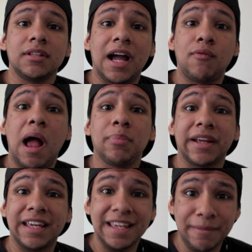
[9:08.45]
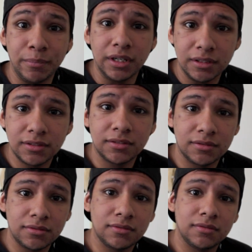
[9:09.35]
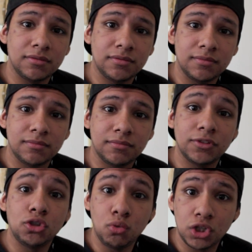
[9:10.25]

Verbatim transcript: I rap like him. 2